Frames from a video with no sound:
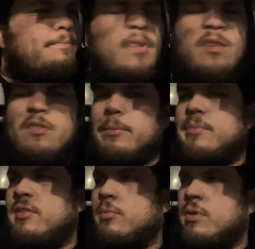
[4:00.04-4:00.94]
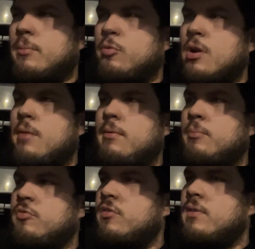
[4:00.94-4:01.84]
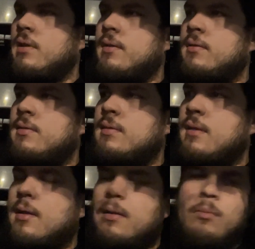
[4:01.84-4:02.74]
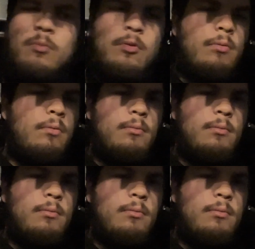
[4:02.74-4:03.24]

Sometimes when I'm driving, I'm just like, damn, bro.